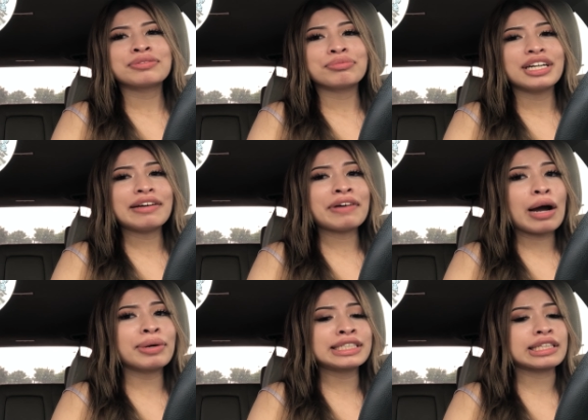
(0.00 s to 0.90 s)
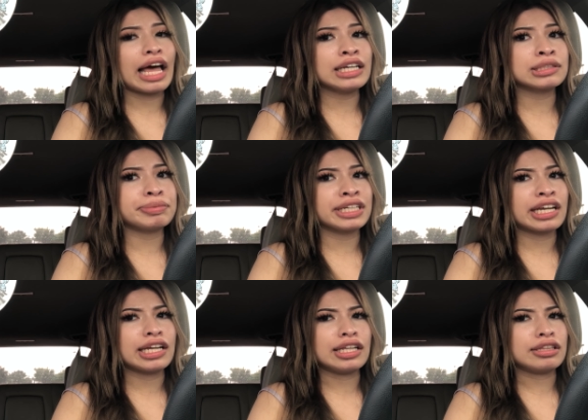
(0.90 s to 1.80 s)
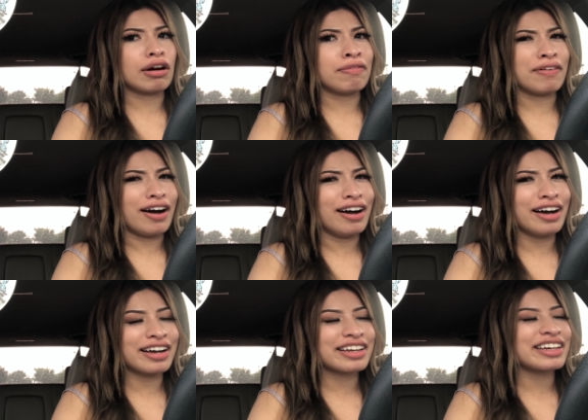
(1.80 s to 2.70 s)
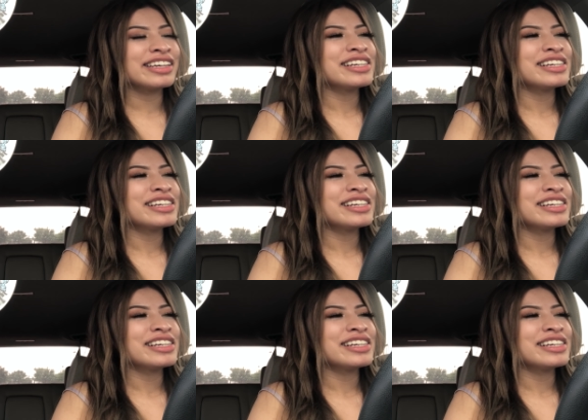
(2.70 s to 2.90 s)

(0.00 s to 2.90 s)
what if I was lesbian? The fuck?